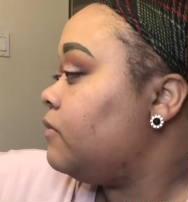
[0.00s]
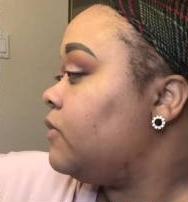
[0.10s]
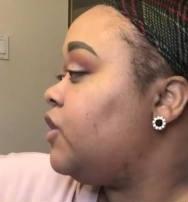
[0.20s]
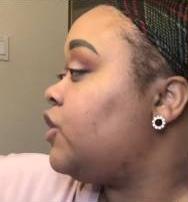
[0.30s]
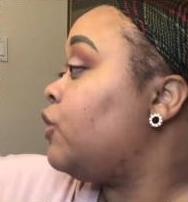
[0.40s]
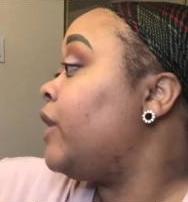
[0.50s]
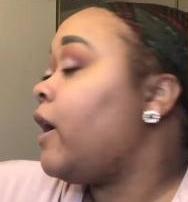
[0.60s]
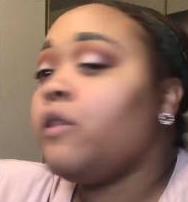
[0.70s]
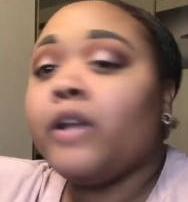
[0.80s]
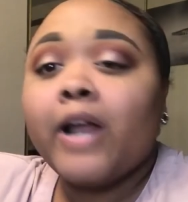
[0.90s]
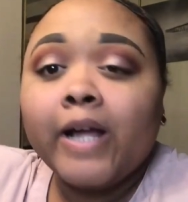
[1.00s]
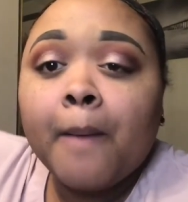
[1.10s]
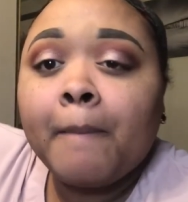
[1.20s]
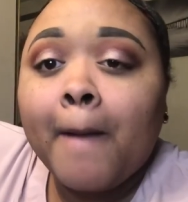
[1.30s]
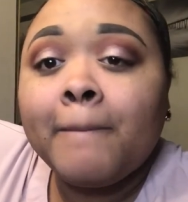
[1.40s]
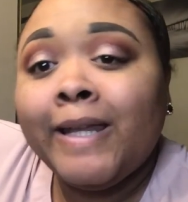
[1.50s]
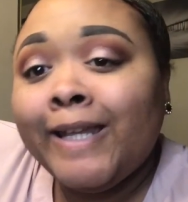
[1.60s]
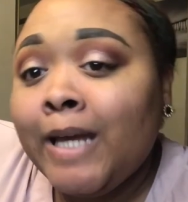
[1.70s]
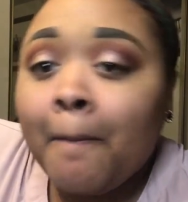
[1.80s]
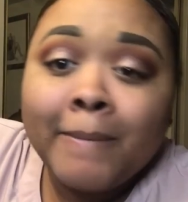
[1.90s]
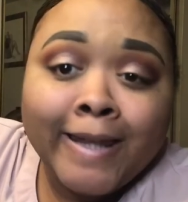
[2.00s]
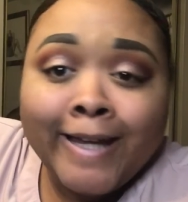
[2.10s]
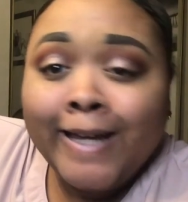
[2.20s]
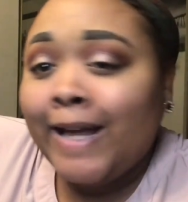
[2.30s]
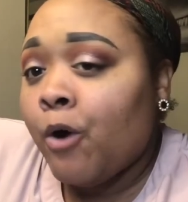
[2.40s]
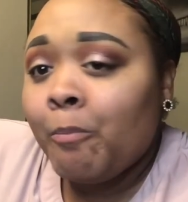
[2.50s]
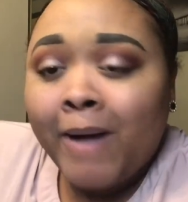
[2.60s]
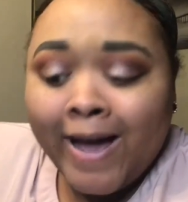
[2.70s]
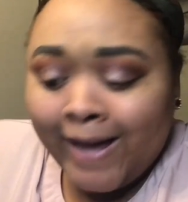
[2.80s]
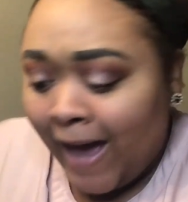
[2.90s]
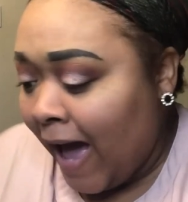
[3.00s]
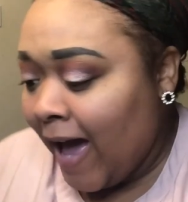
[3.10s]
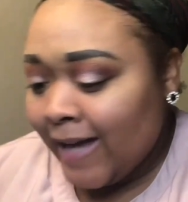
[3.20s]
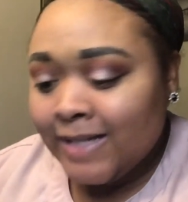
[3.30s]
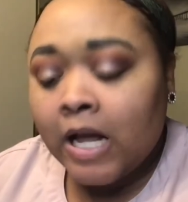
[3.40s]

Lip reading: so now that I got my bling bling on my eyes,